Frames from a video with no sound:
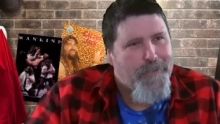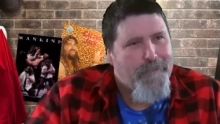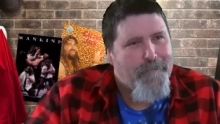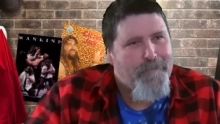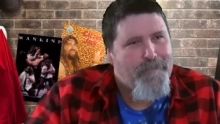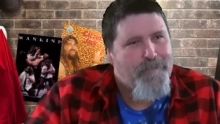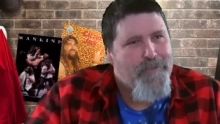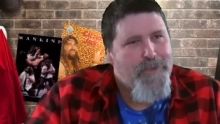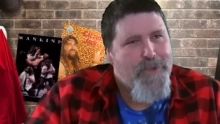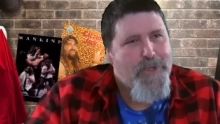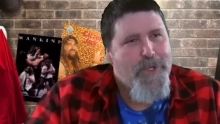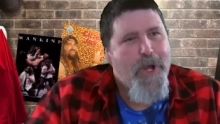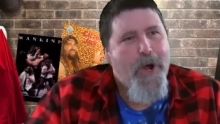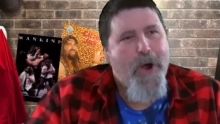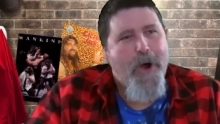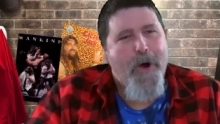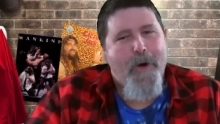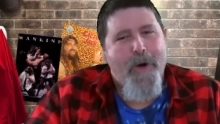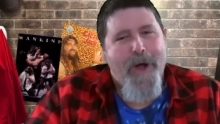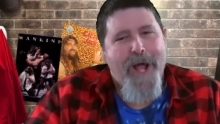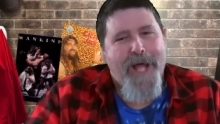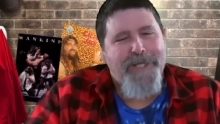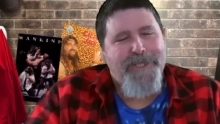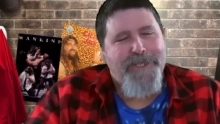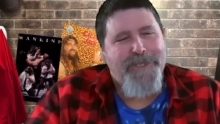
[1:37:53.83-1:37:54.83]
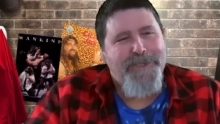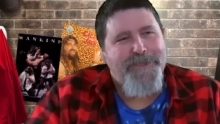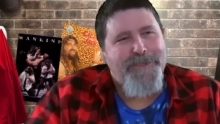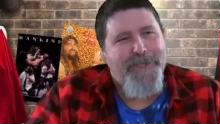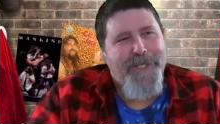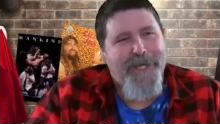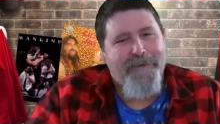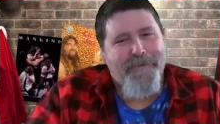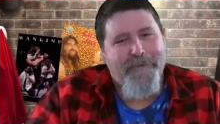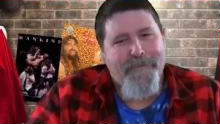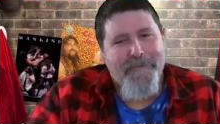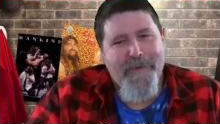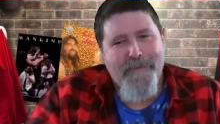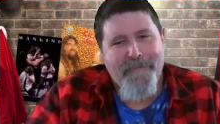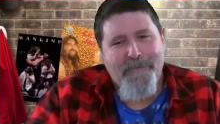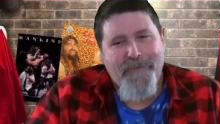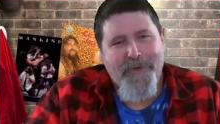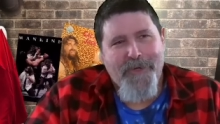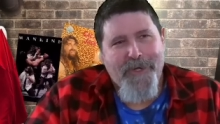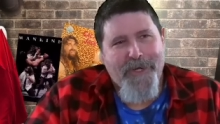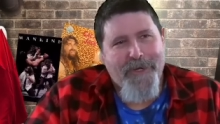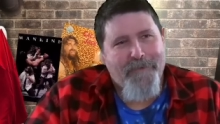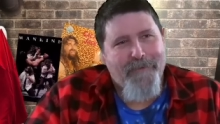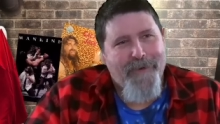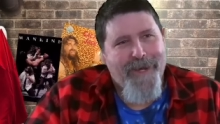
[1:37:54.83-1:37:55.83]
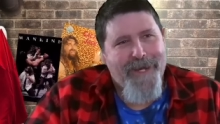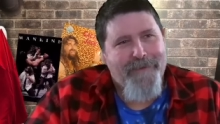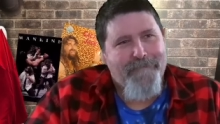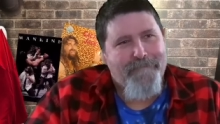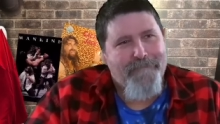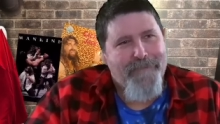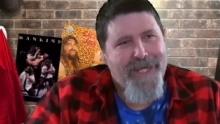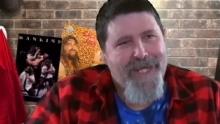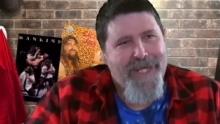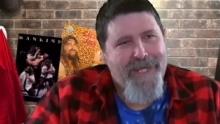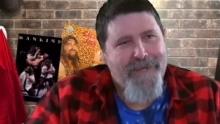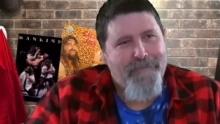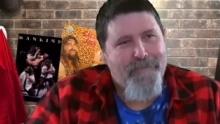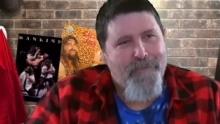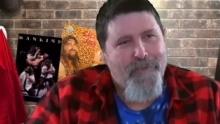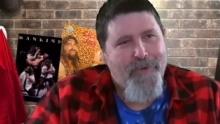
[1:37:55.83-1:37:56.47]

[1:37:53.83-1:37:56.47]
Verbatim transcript: No, I just I remember a great meme